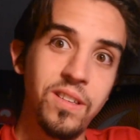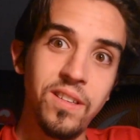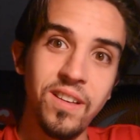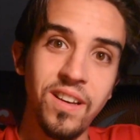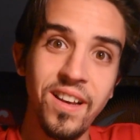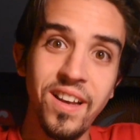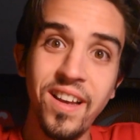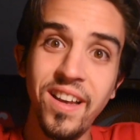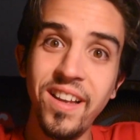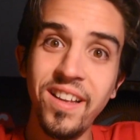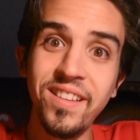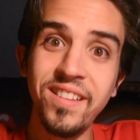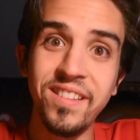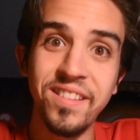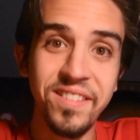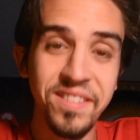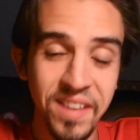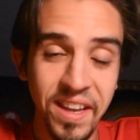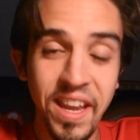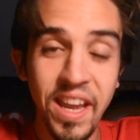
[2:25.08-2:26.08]
God
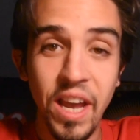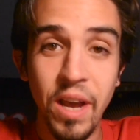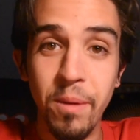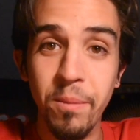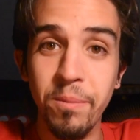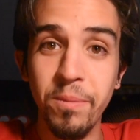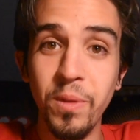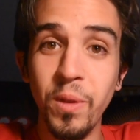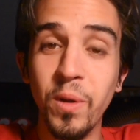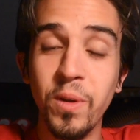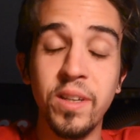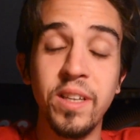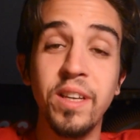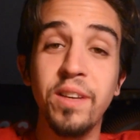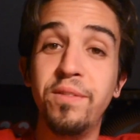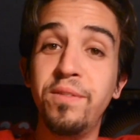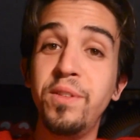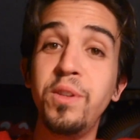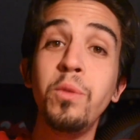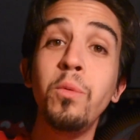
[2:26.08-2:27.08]
damn. Look,
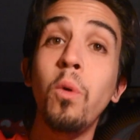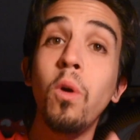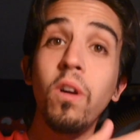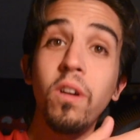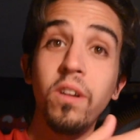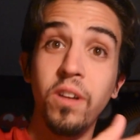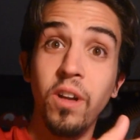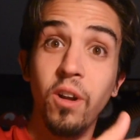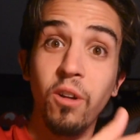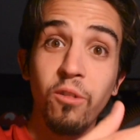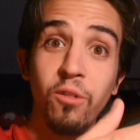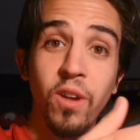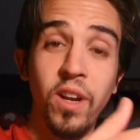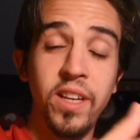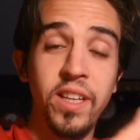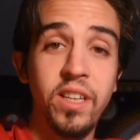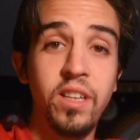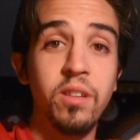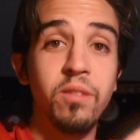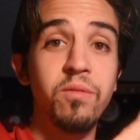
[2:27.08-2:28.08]
if you weren't
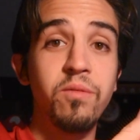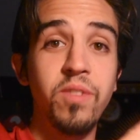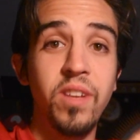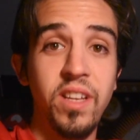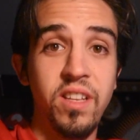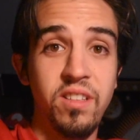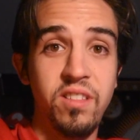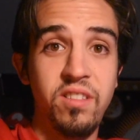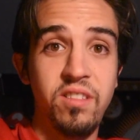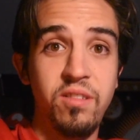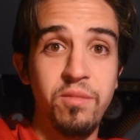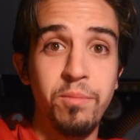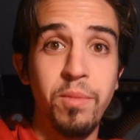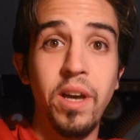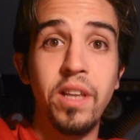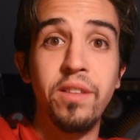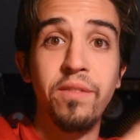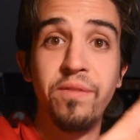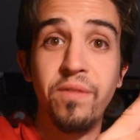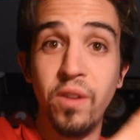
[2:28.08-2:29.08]
already convinced
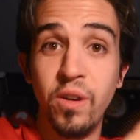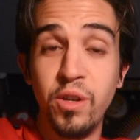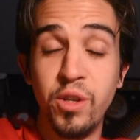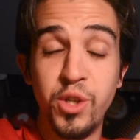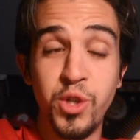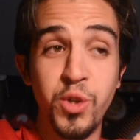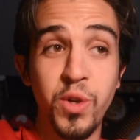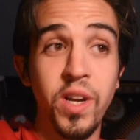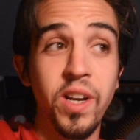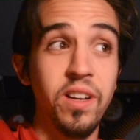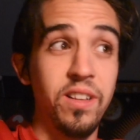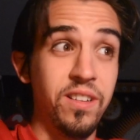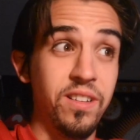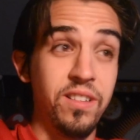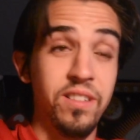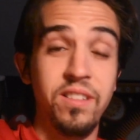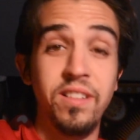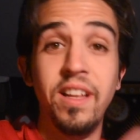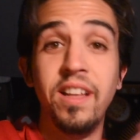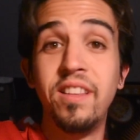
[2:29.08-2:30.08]
by the first
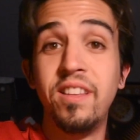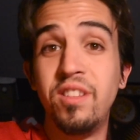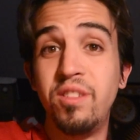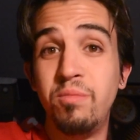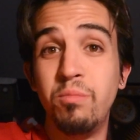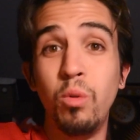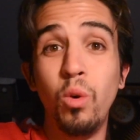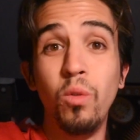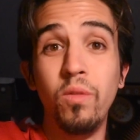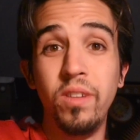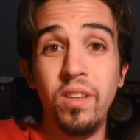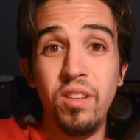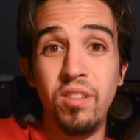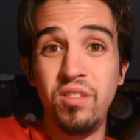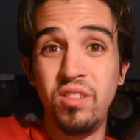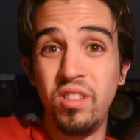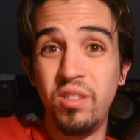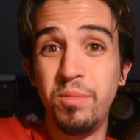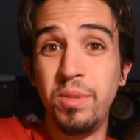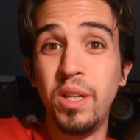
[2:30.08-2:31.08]
trailer that this movie
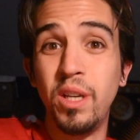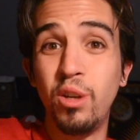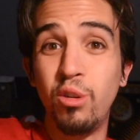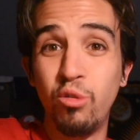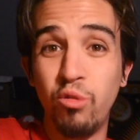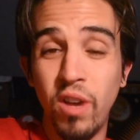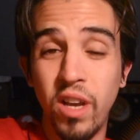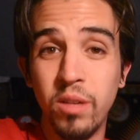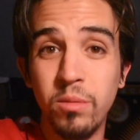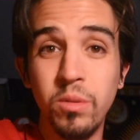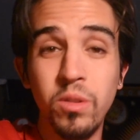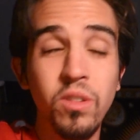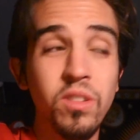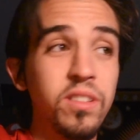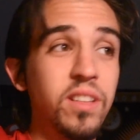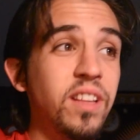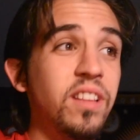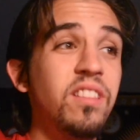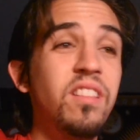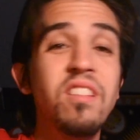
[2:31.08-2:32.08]
is going to be
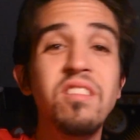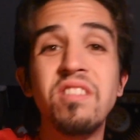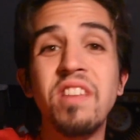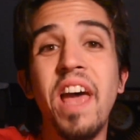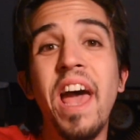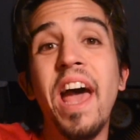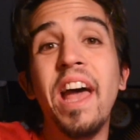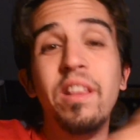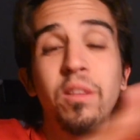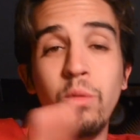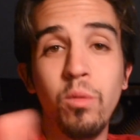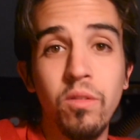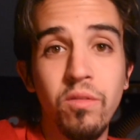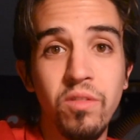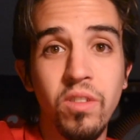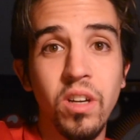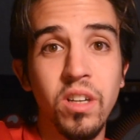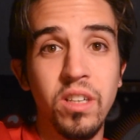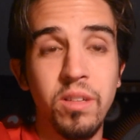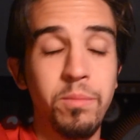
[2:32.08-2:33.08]
incredible, then this had to
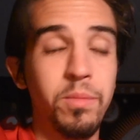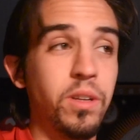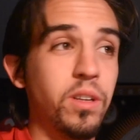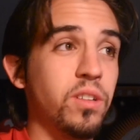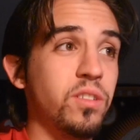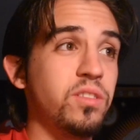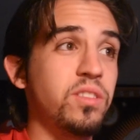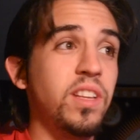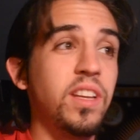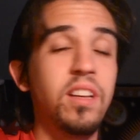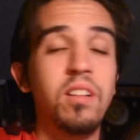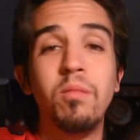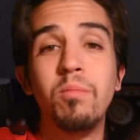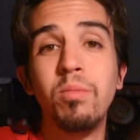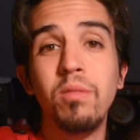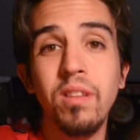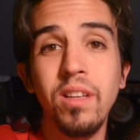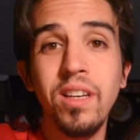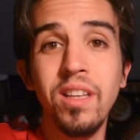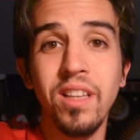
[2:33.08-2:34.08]
have done it, because they
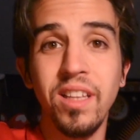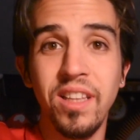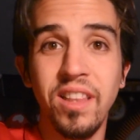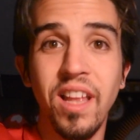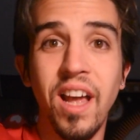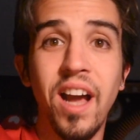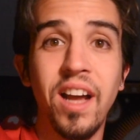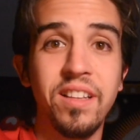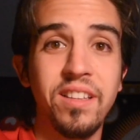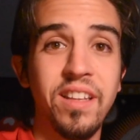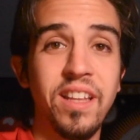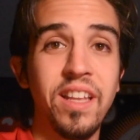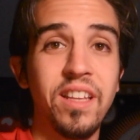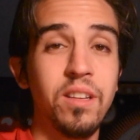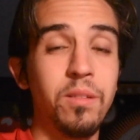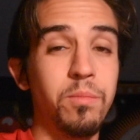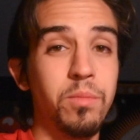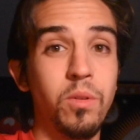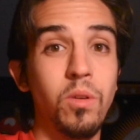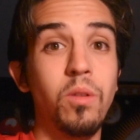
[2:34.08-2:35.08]
completely knocked it out
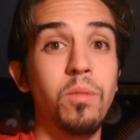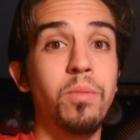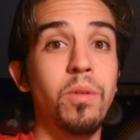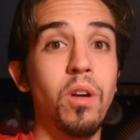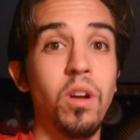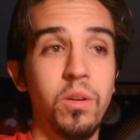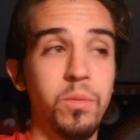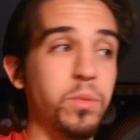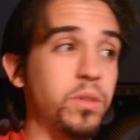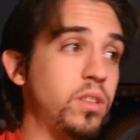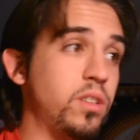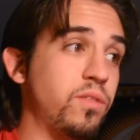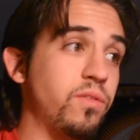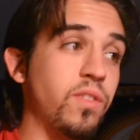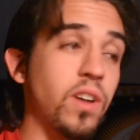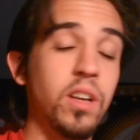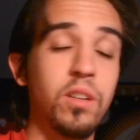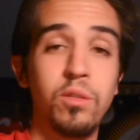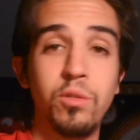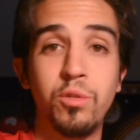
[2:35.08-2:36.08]
of the ballpark with this
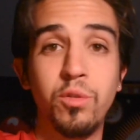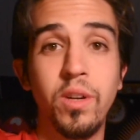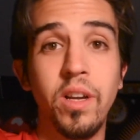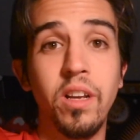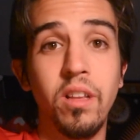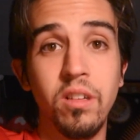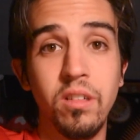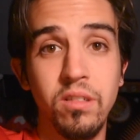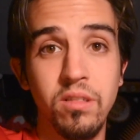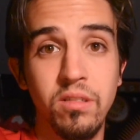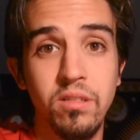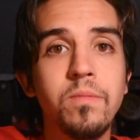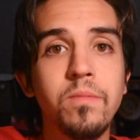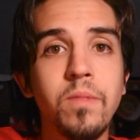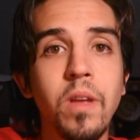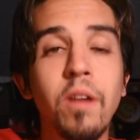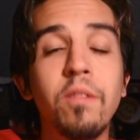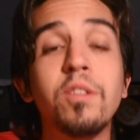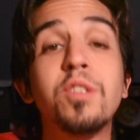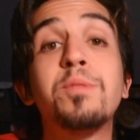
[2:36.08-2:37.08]
final trailer.
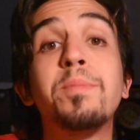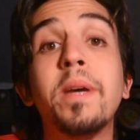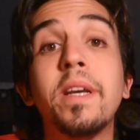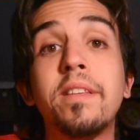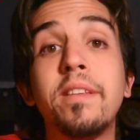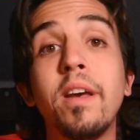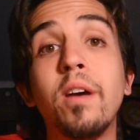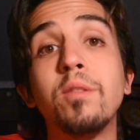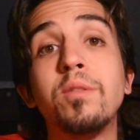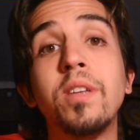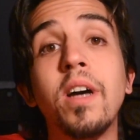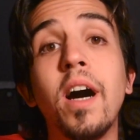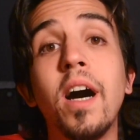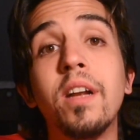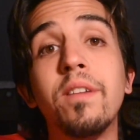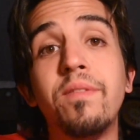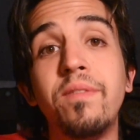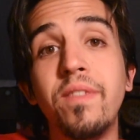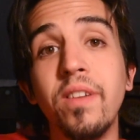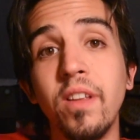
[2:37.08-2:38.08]
I respect how
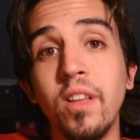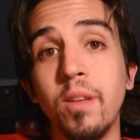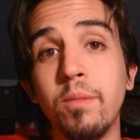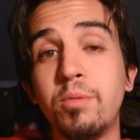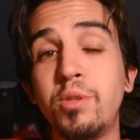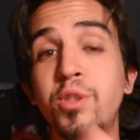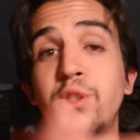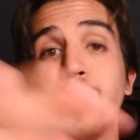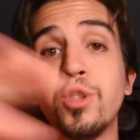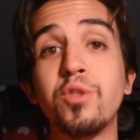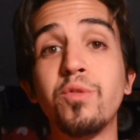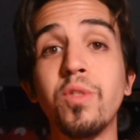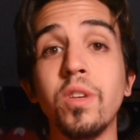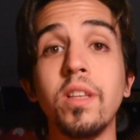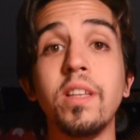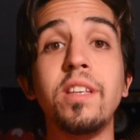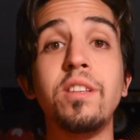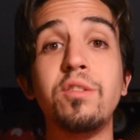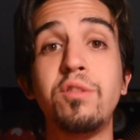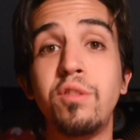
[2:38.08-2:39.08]
Todd Phillips just
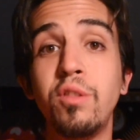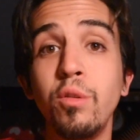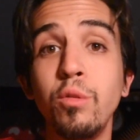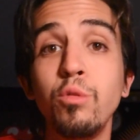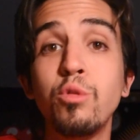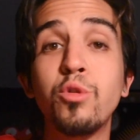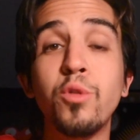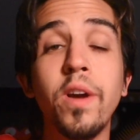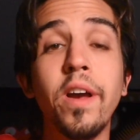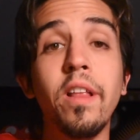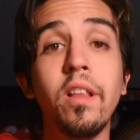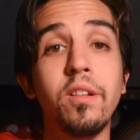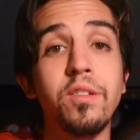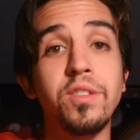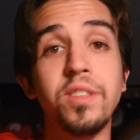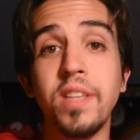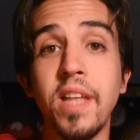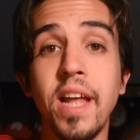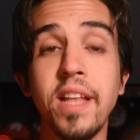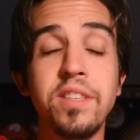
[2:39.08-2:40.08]
released two
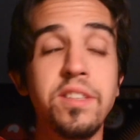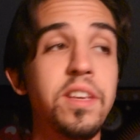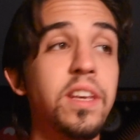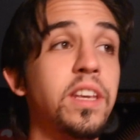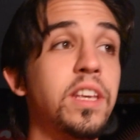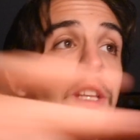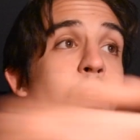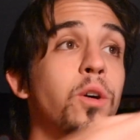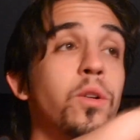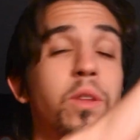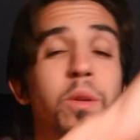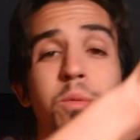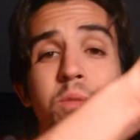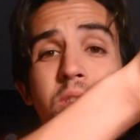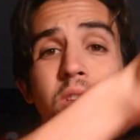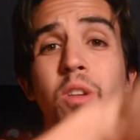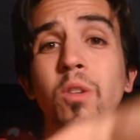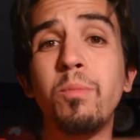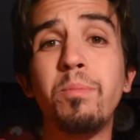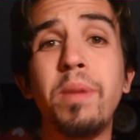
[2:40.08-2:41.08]
trailers and that's it. You know, there
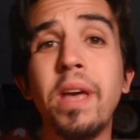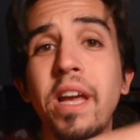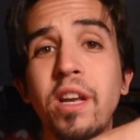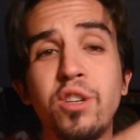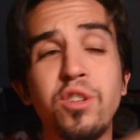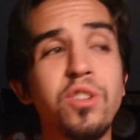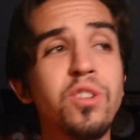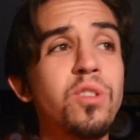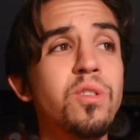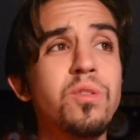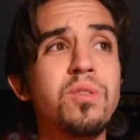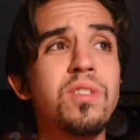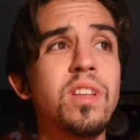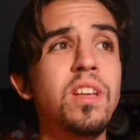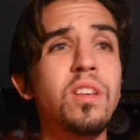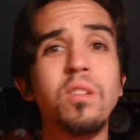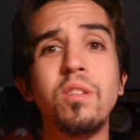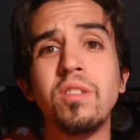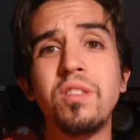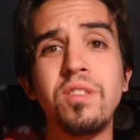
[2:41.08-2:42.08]
was little pictures
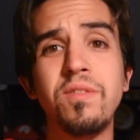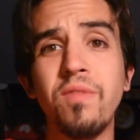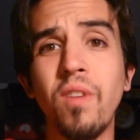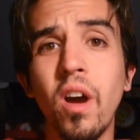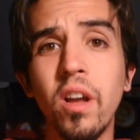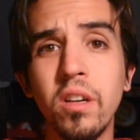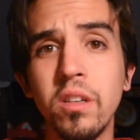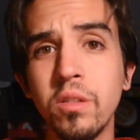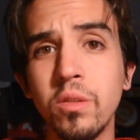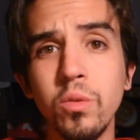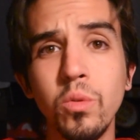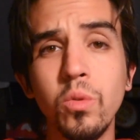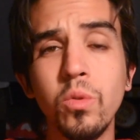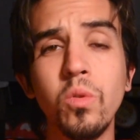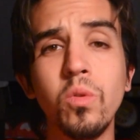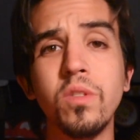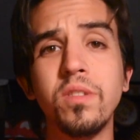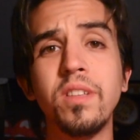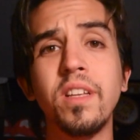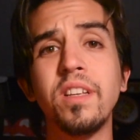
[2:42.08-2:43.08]
that you could find on
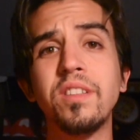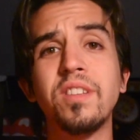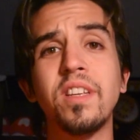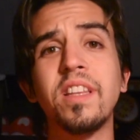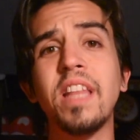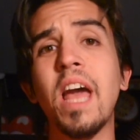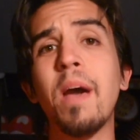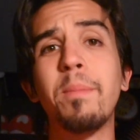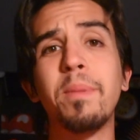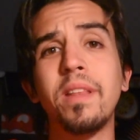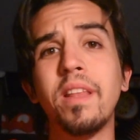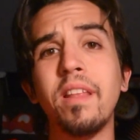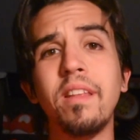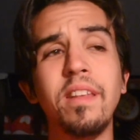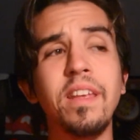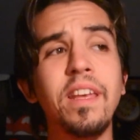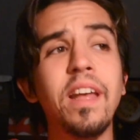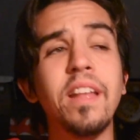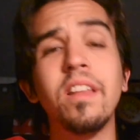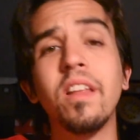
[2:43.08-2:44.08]
Google and things like that, but
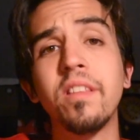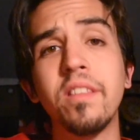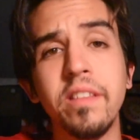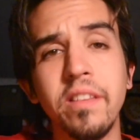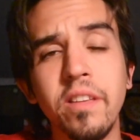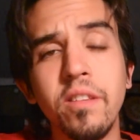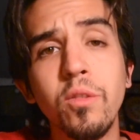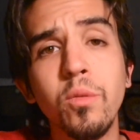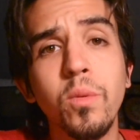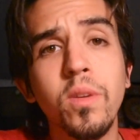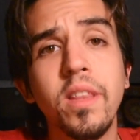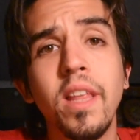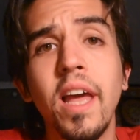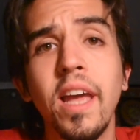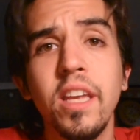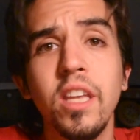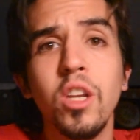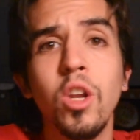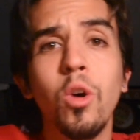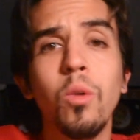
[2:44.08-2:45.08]
he had nothing to do with
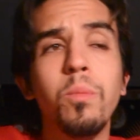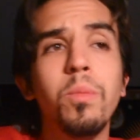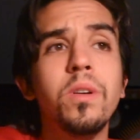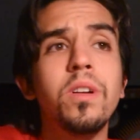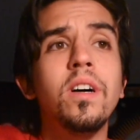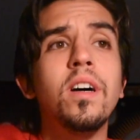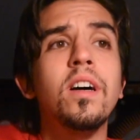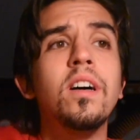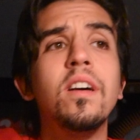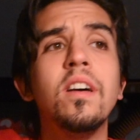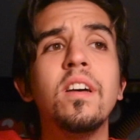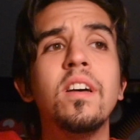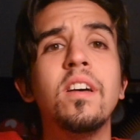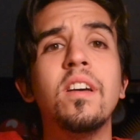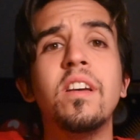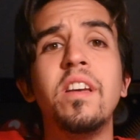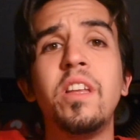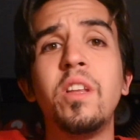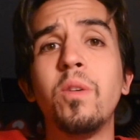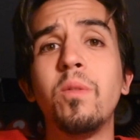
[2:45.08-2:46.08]
that, you know? But,
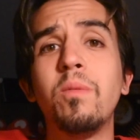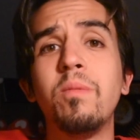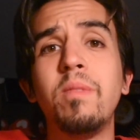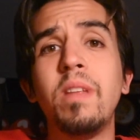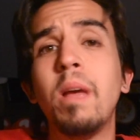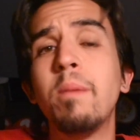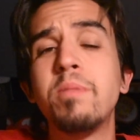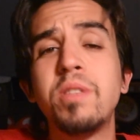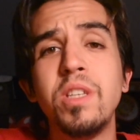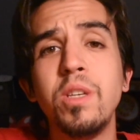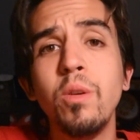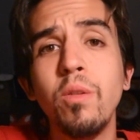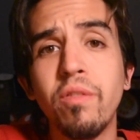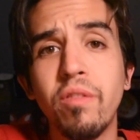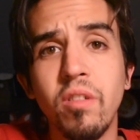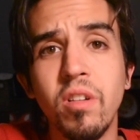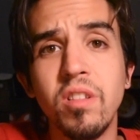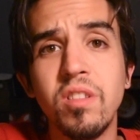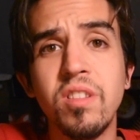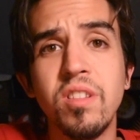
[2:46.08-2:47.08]
you know, the MCU,
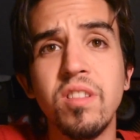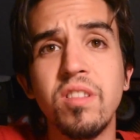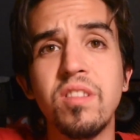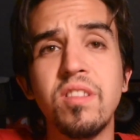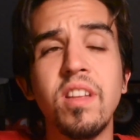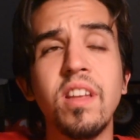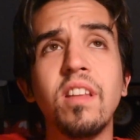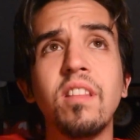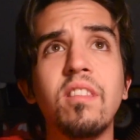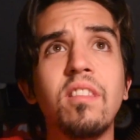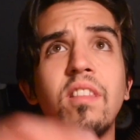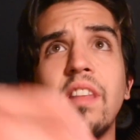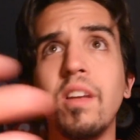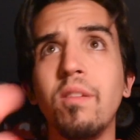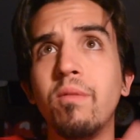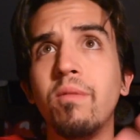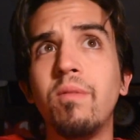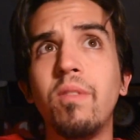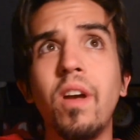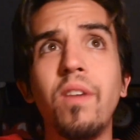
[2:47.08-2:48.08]
for instance, they
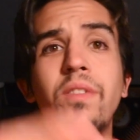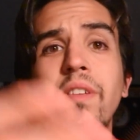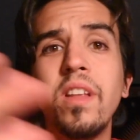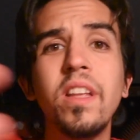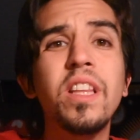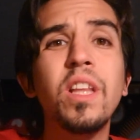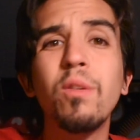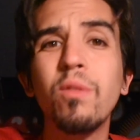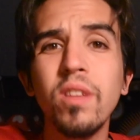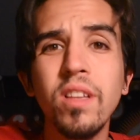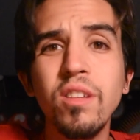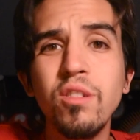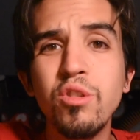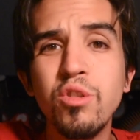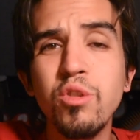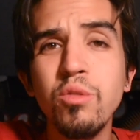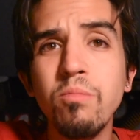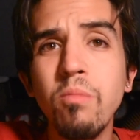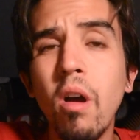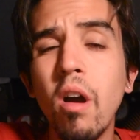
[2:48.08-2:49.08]
I feel like they
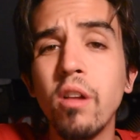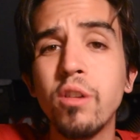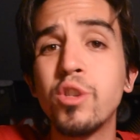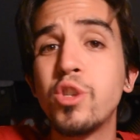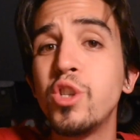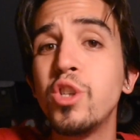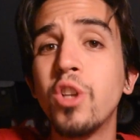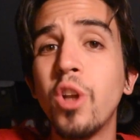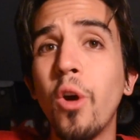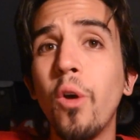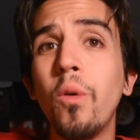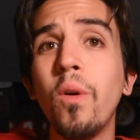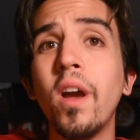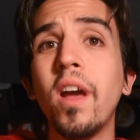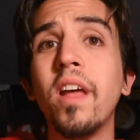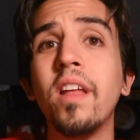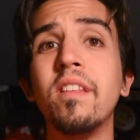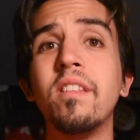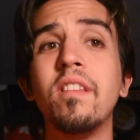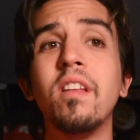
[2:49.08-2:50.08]
released too much, you know?
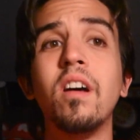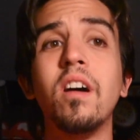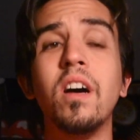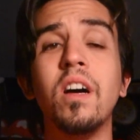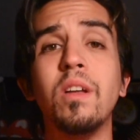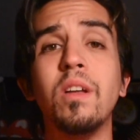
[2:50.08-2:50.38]
And